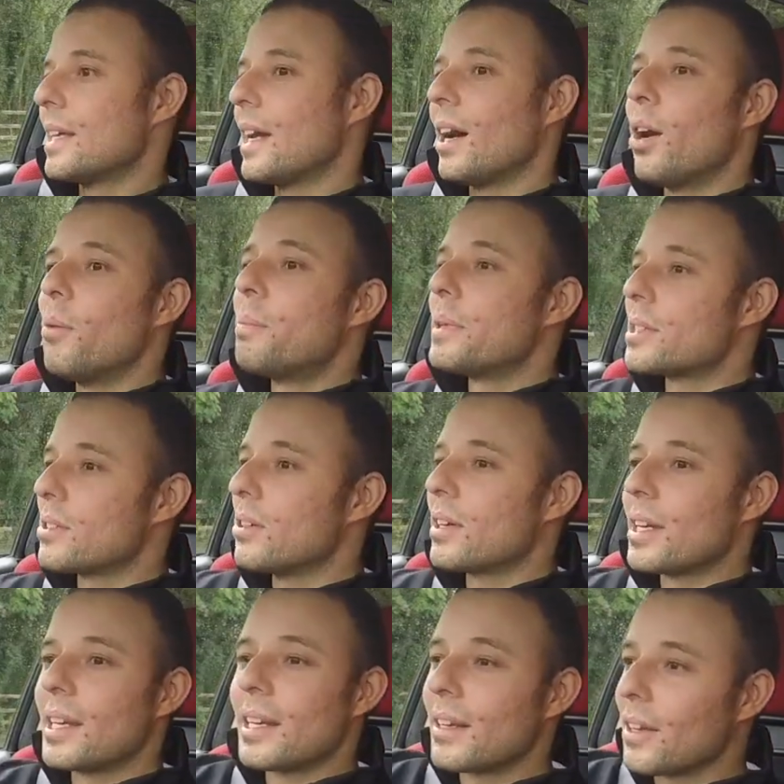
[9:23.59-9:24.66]
I hope it's not
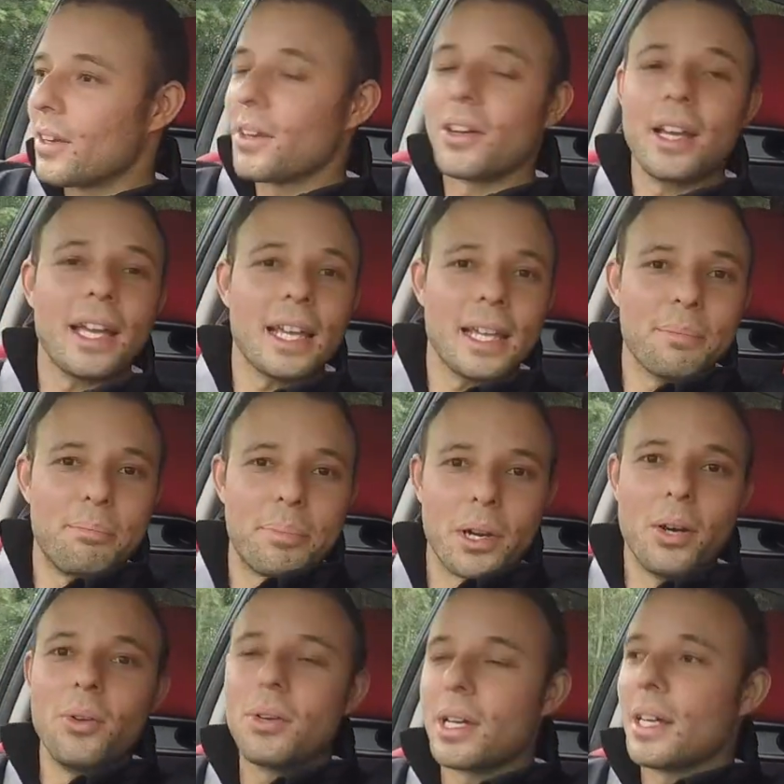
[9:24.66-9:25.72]
going to go and get
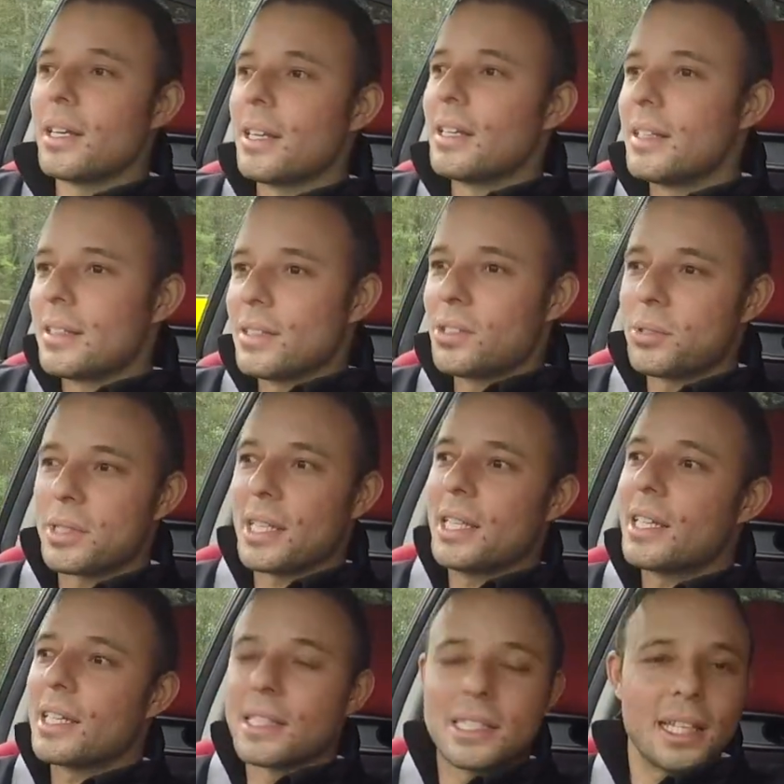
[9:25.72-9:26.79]
broken to
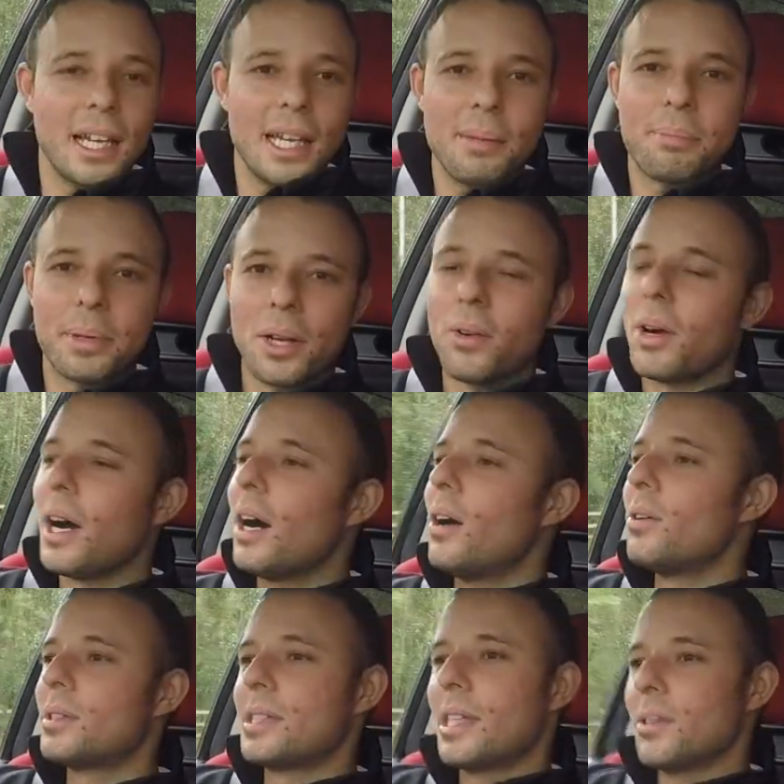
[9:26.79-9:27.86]
take its K-Pro
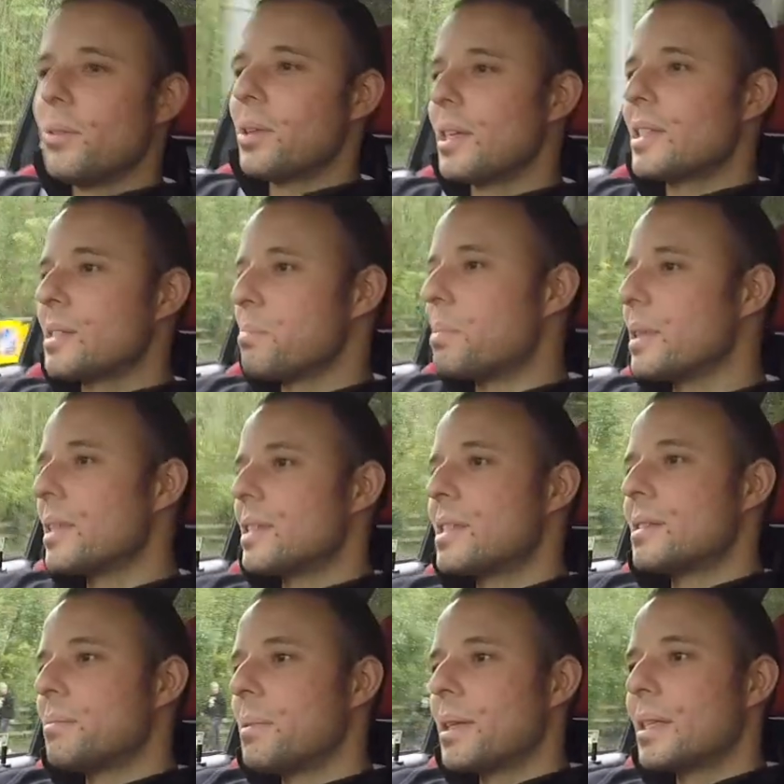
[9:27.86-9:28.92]
out and all its bits,
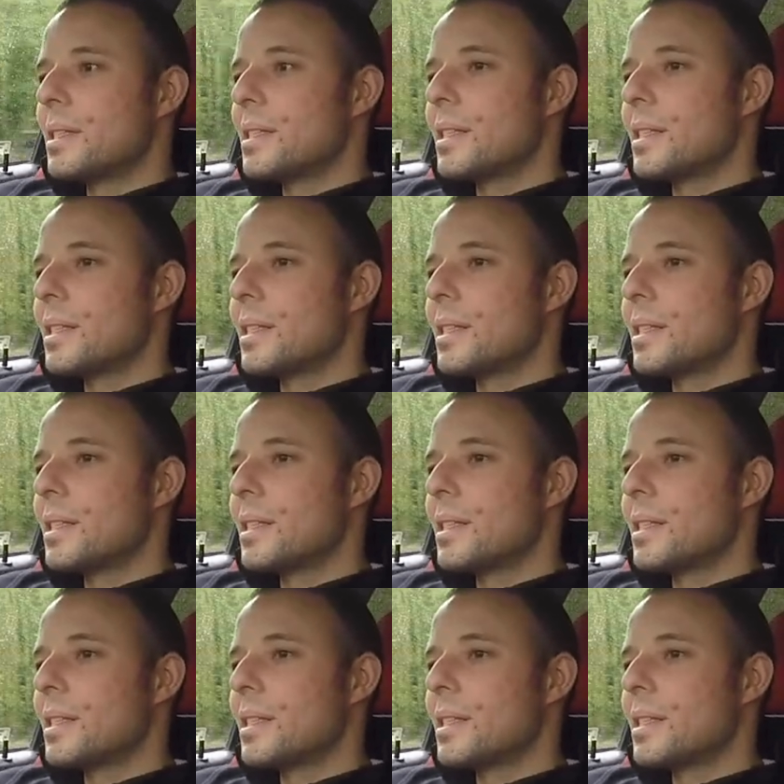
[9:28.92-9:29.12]
but